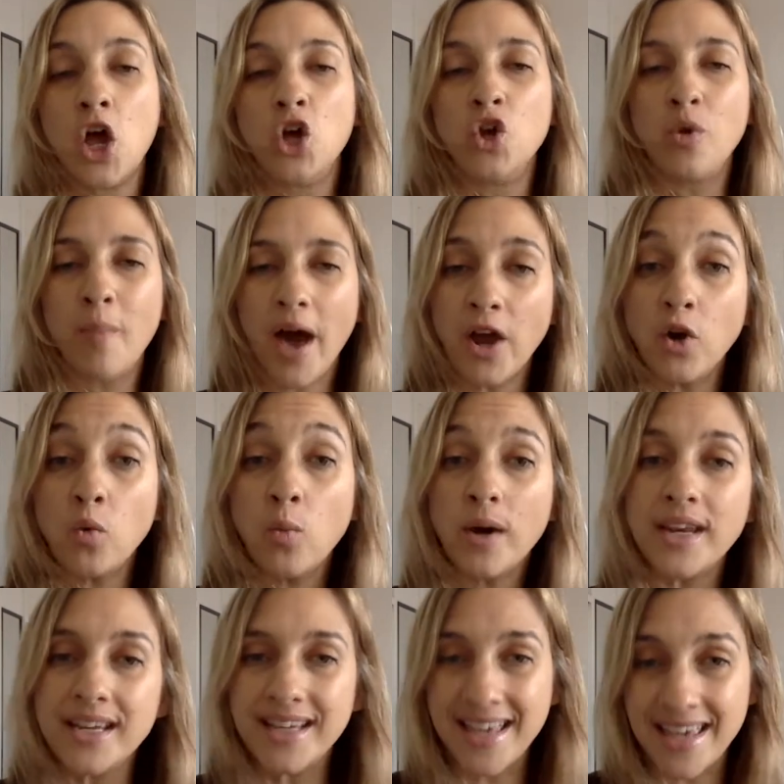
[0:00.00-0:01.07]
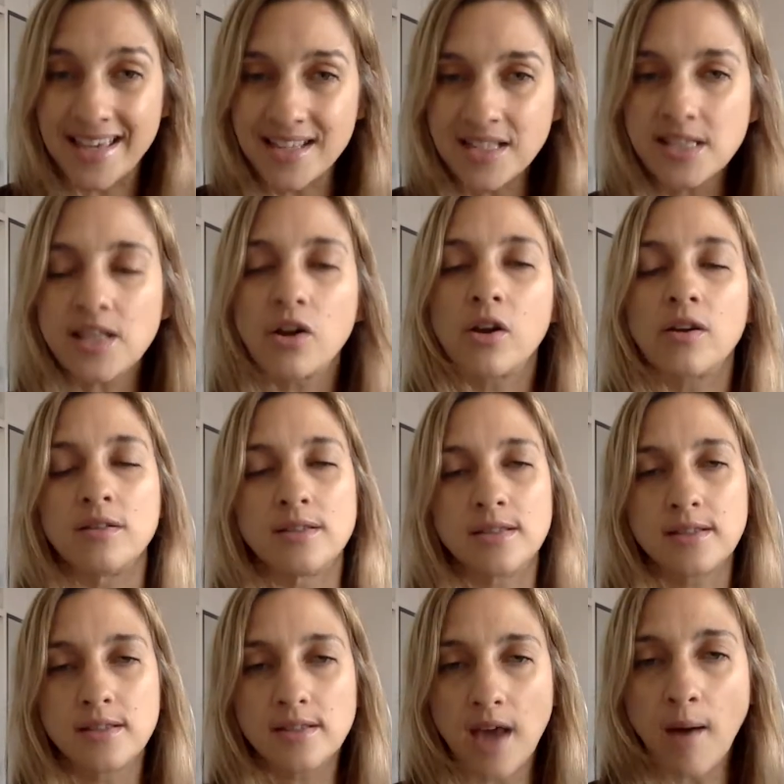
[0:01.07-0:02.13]
No matter what it is, there
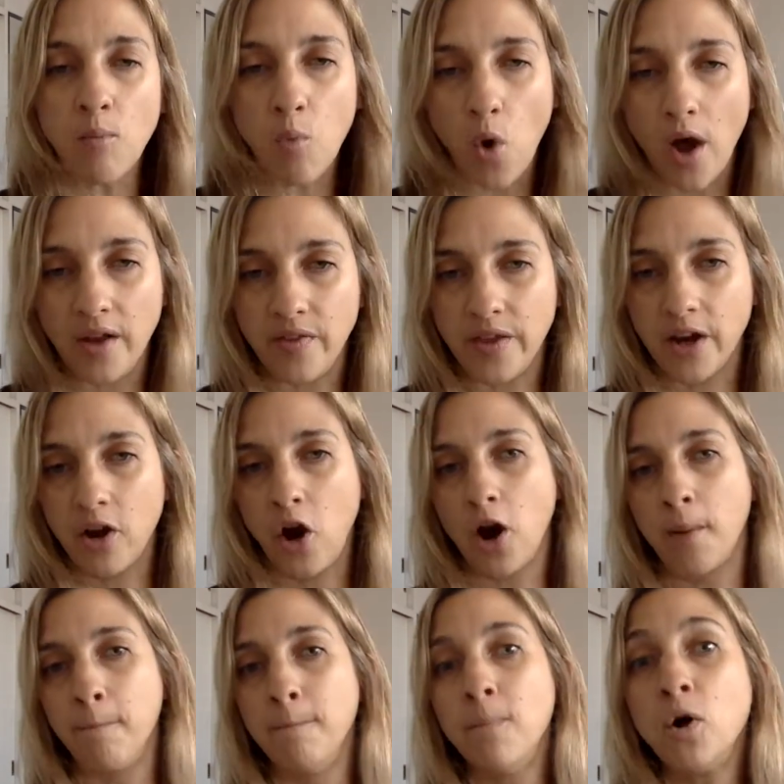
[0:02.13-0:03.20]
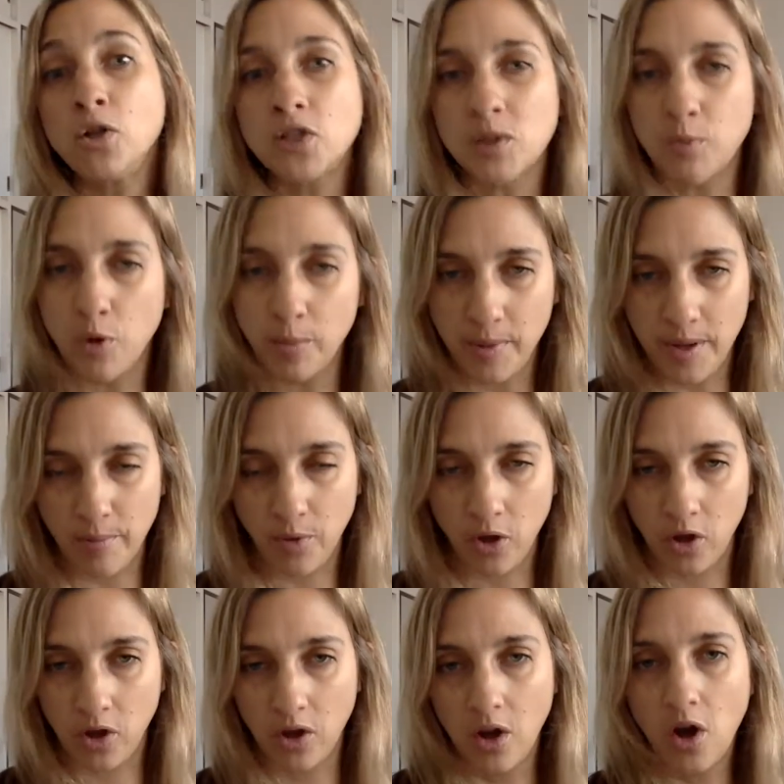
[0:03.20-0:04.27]
are multiple
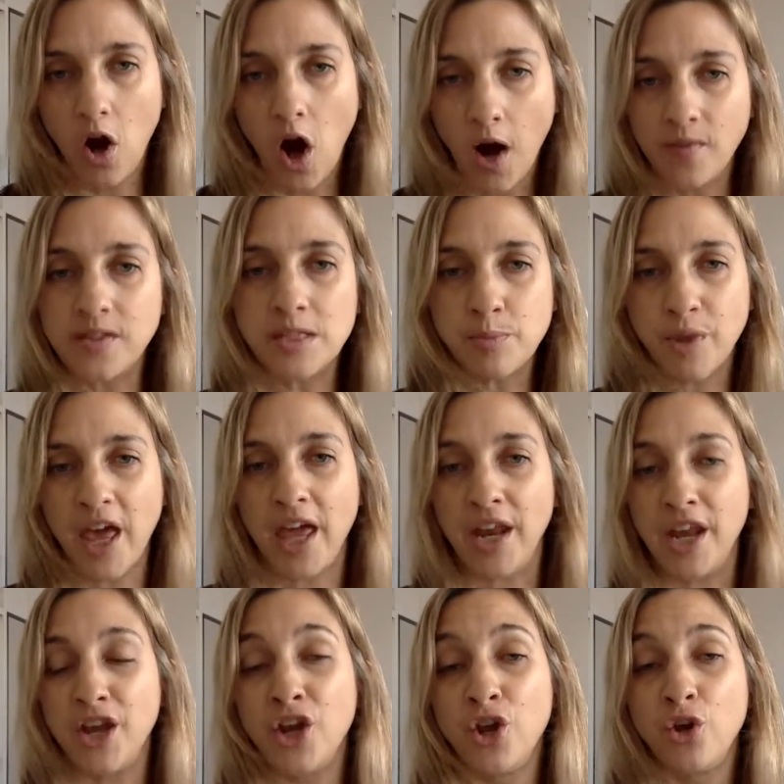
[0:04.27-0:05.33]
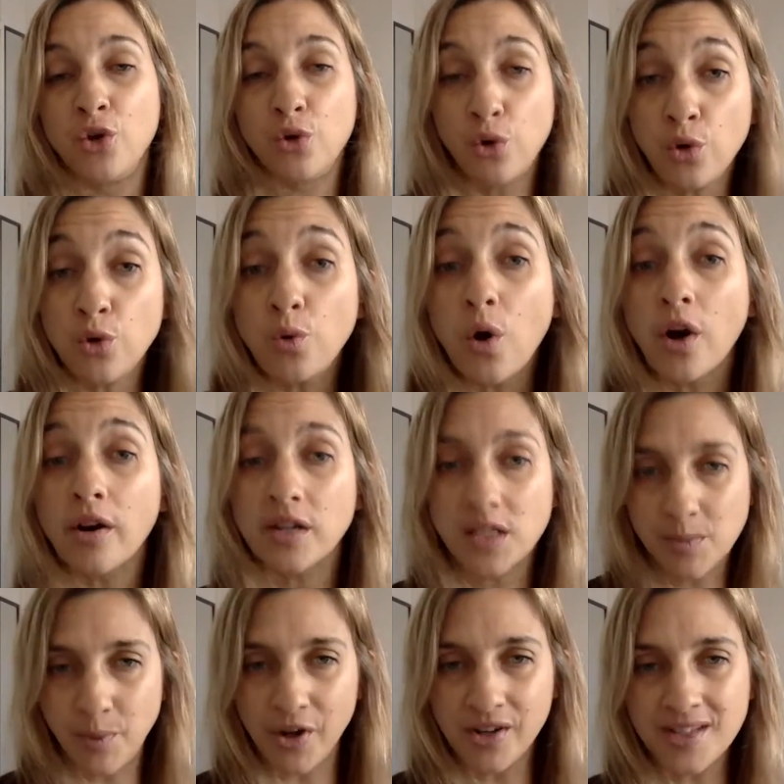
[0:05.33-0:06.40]
people on this planet who are
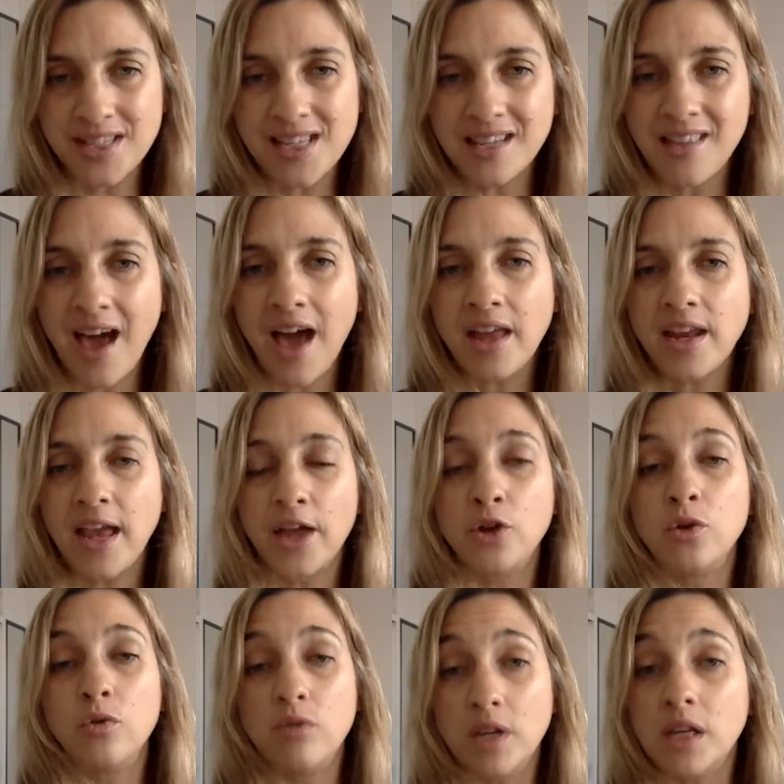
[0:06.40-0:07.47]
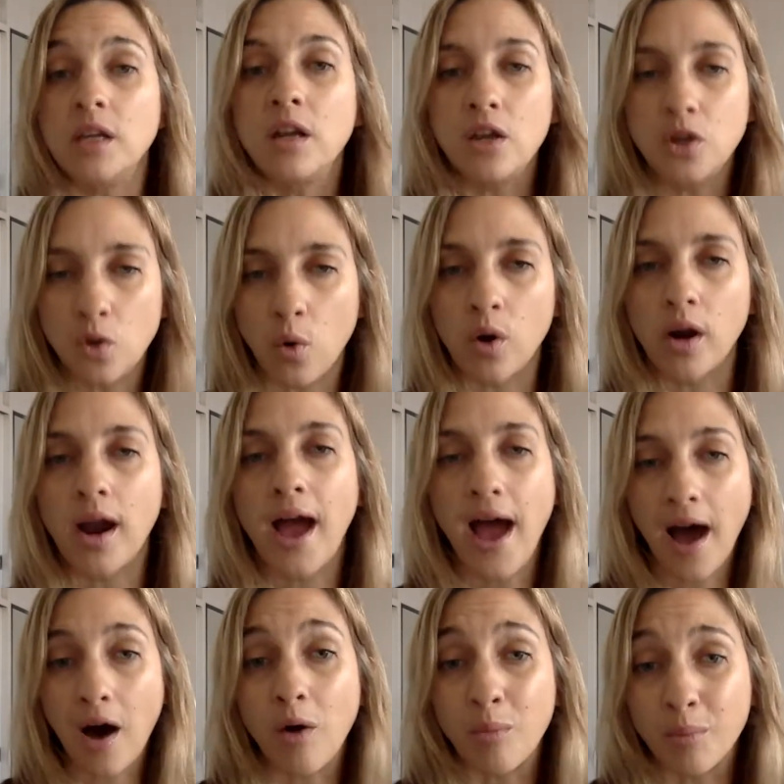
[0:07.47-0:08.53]
experiencing that and who need your
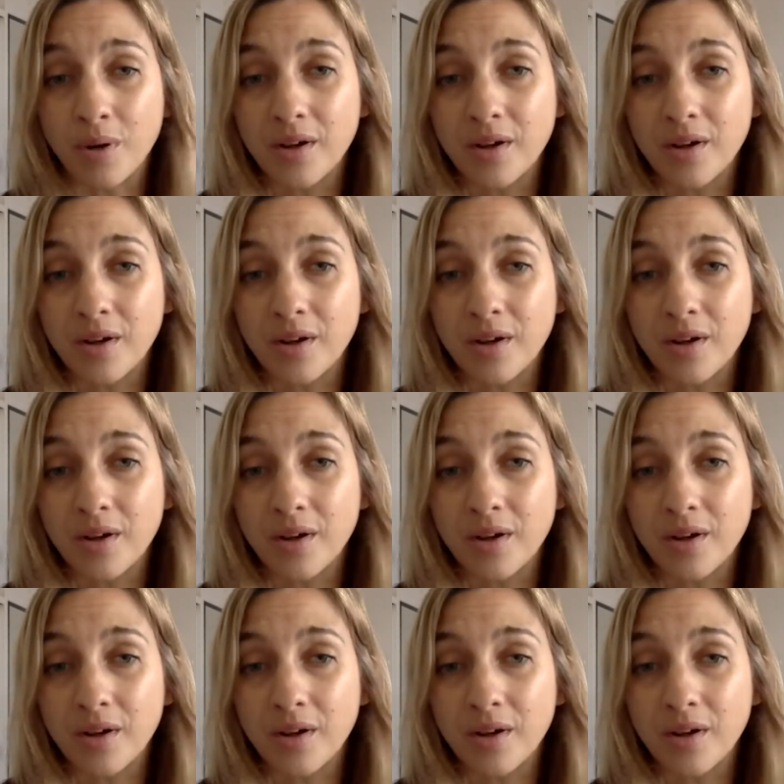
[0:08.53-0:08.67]
help,